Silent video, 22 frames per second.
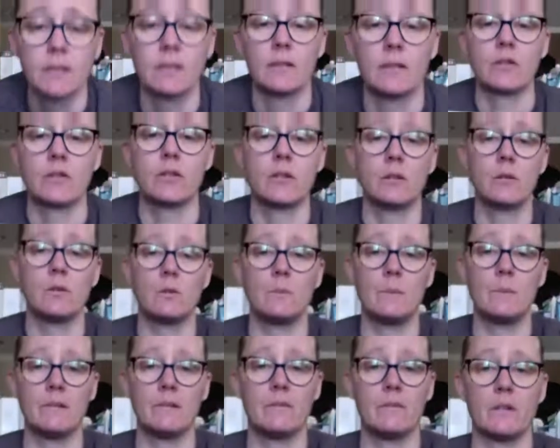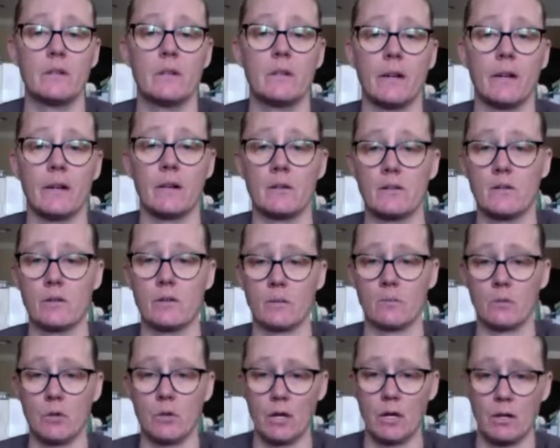There's a little bit of a glare, so I'm
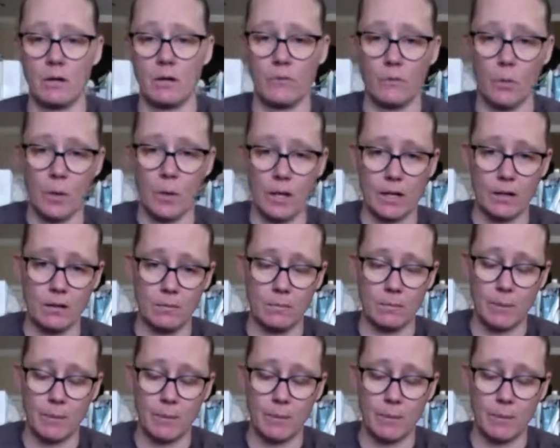trying to avoid it.